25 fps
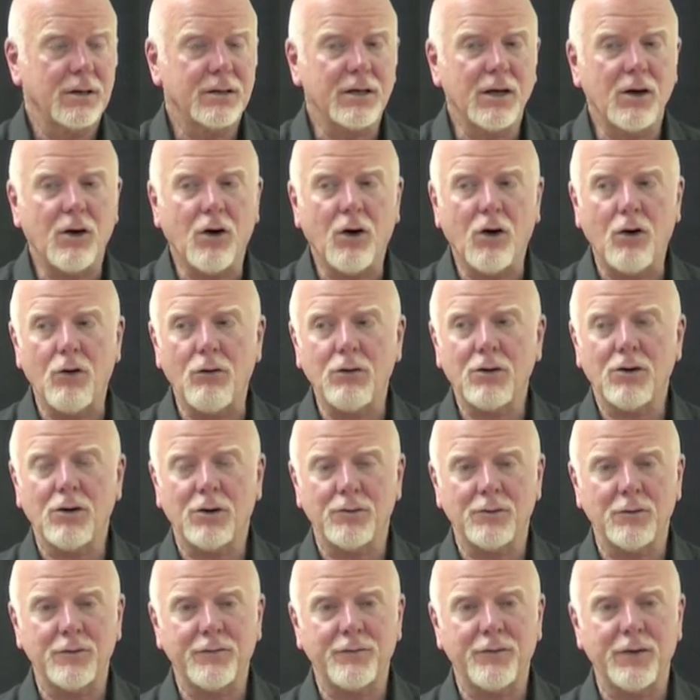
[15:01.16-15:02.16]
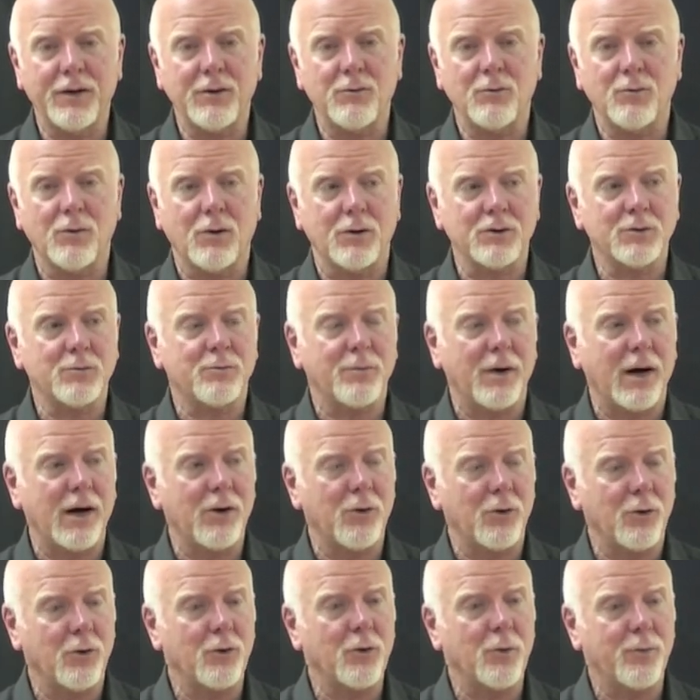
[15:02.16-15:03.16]
They all got their feet washed by
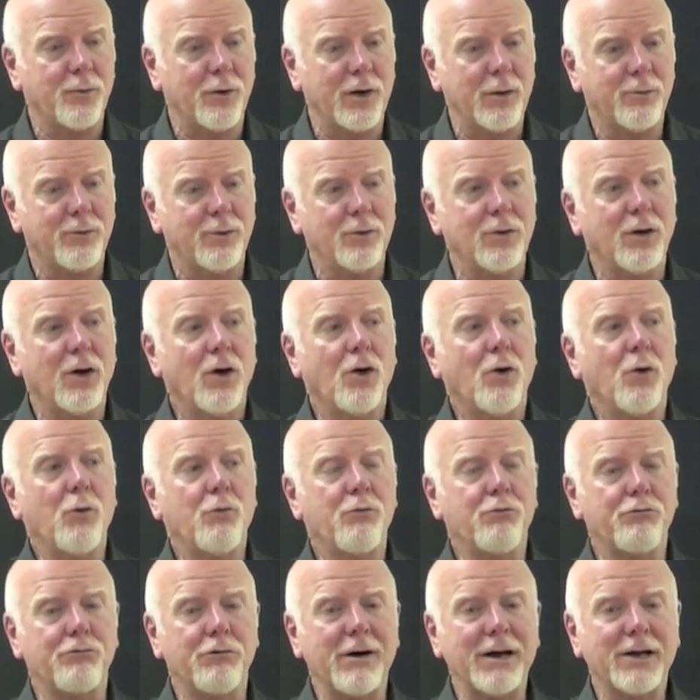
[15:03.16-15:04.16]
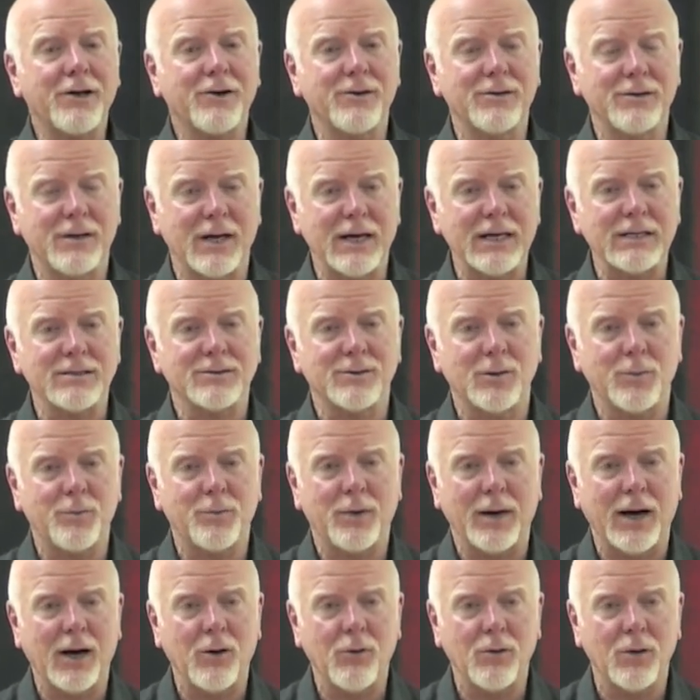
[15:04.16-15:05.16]
other people who recognise the
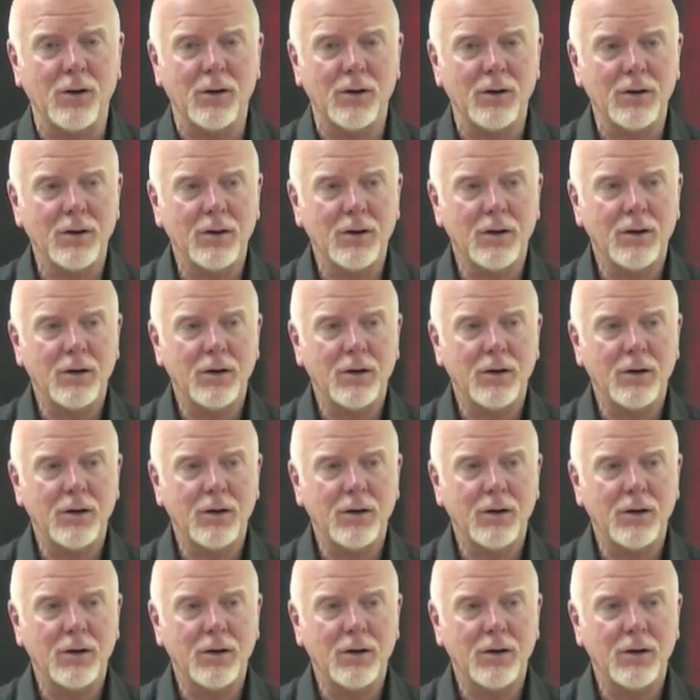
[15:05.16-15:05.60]
power.